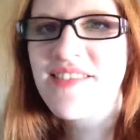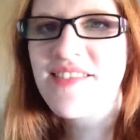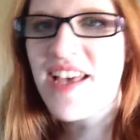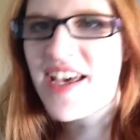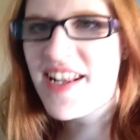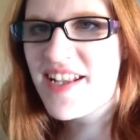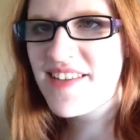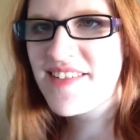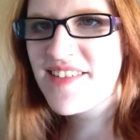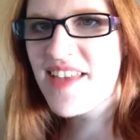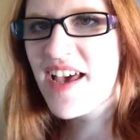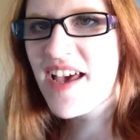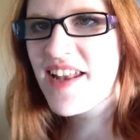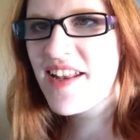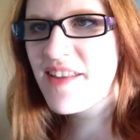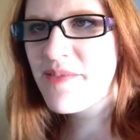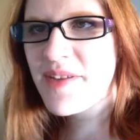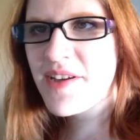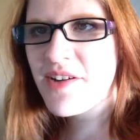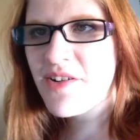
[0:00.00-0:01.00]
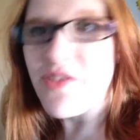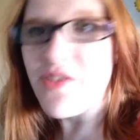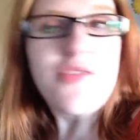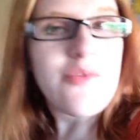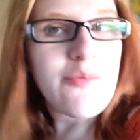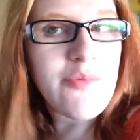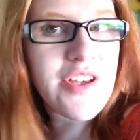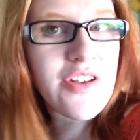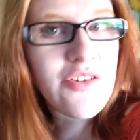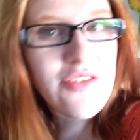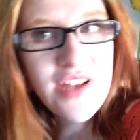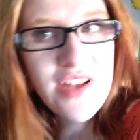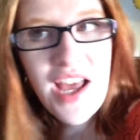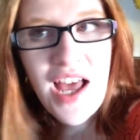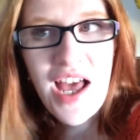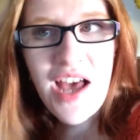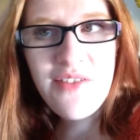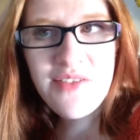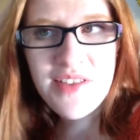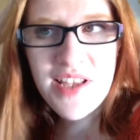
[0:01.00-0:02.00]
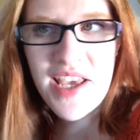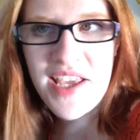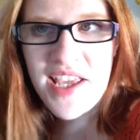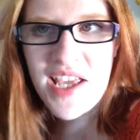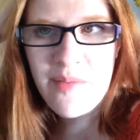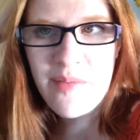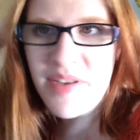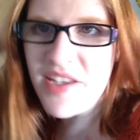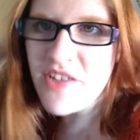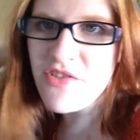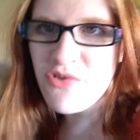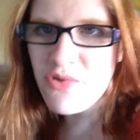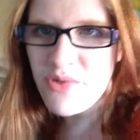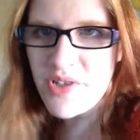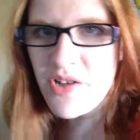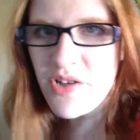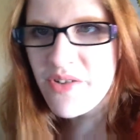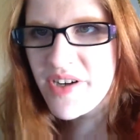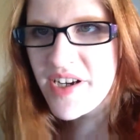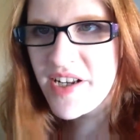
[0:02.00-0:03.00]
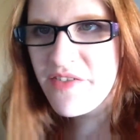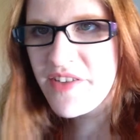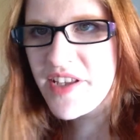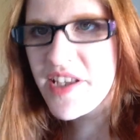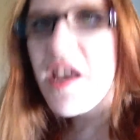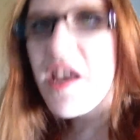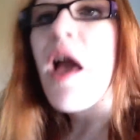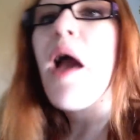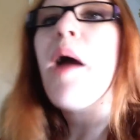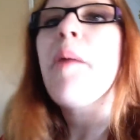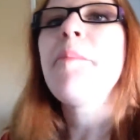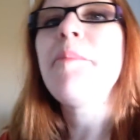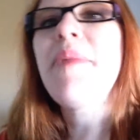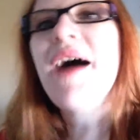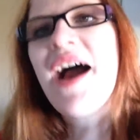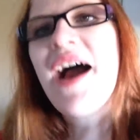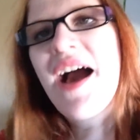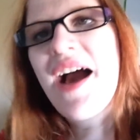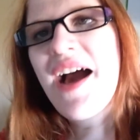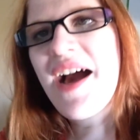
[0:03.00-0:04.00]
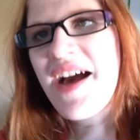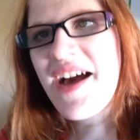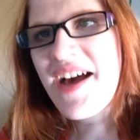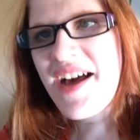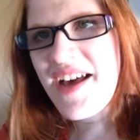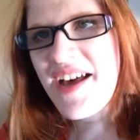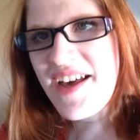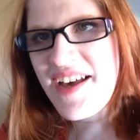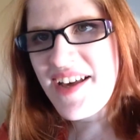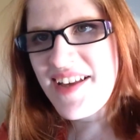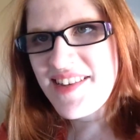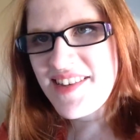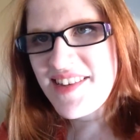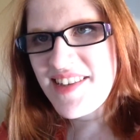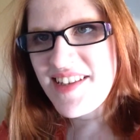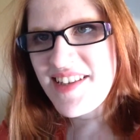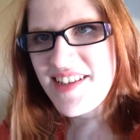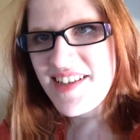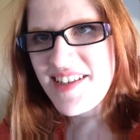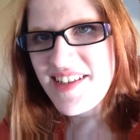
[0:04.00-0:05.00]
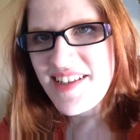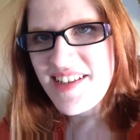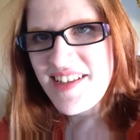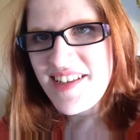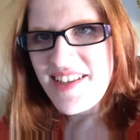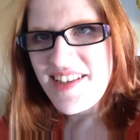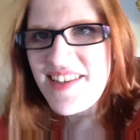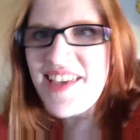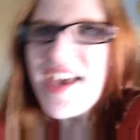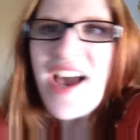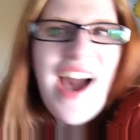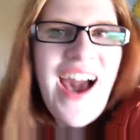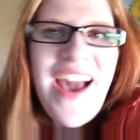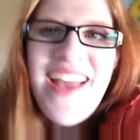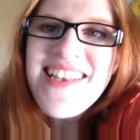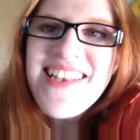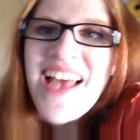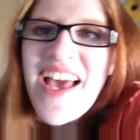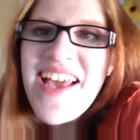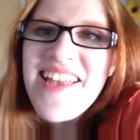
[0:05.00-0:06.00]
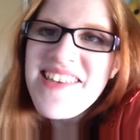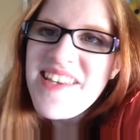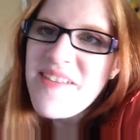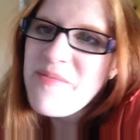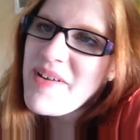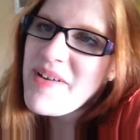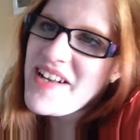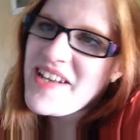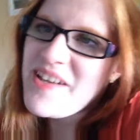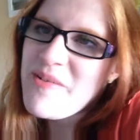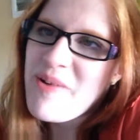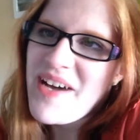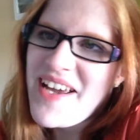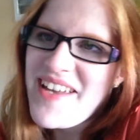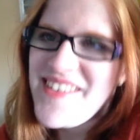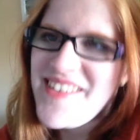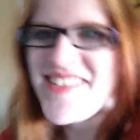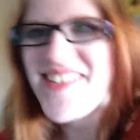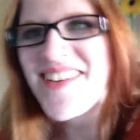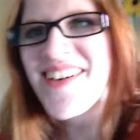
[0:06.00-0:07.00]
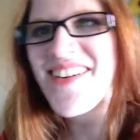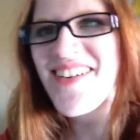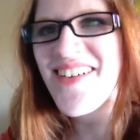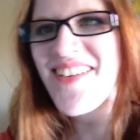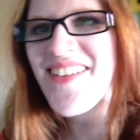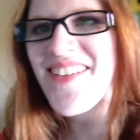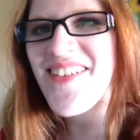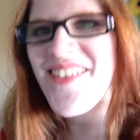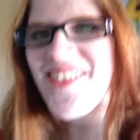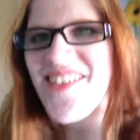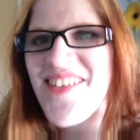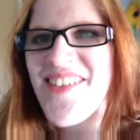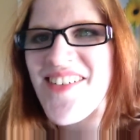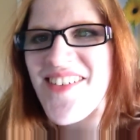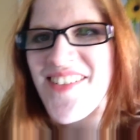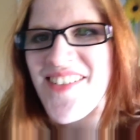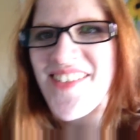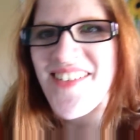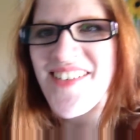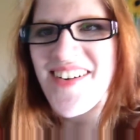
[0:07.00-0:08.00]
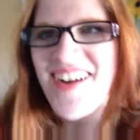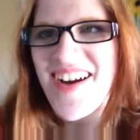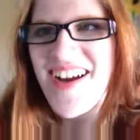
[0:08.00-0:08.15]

that excited because we don't have like a big tree or anything, but yeah, I like them anyway, so